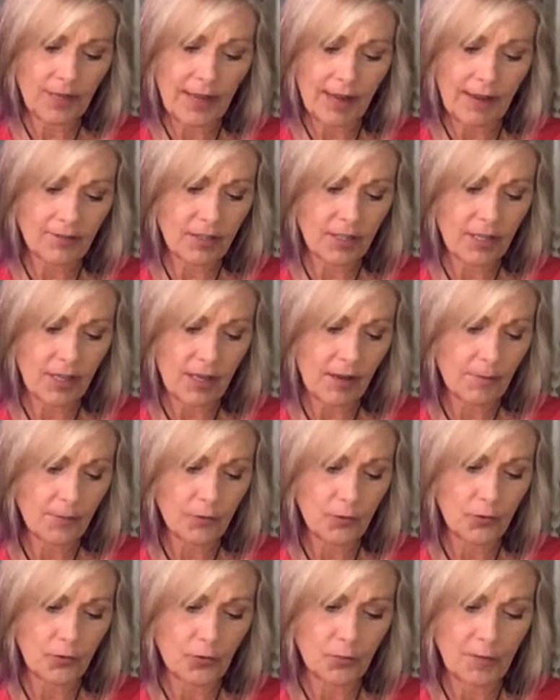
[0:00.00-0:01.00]
have to come
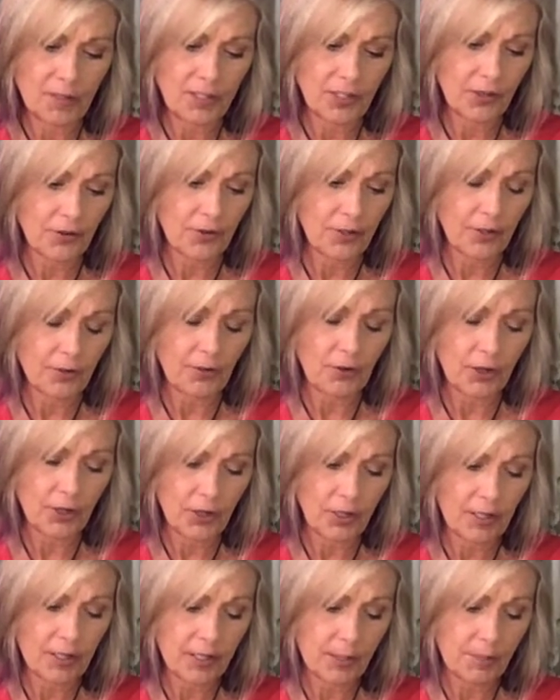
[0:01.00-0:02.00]
through material
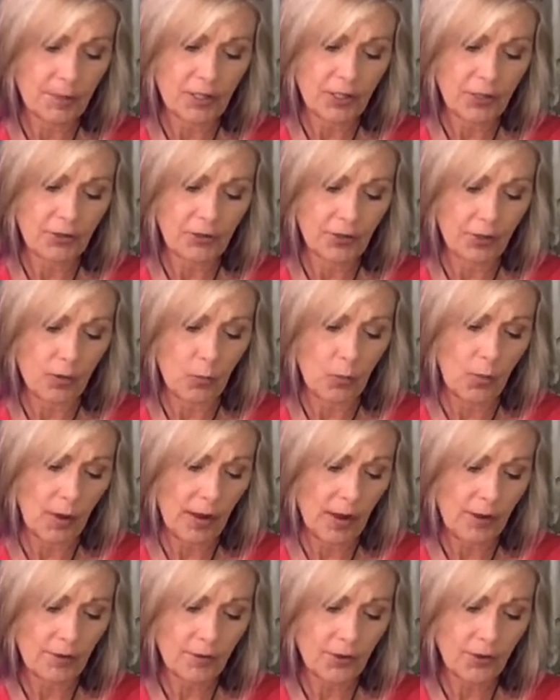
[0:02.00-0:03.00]
goods, material
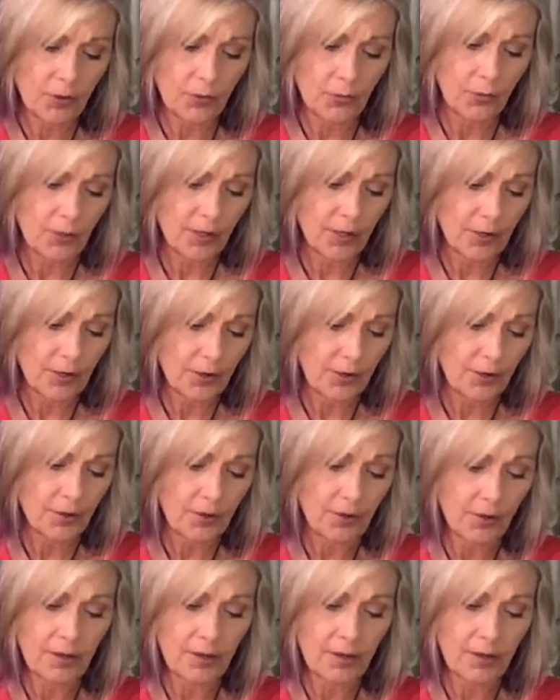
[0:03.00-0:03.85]
wealth, career,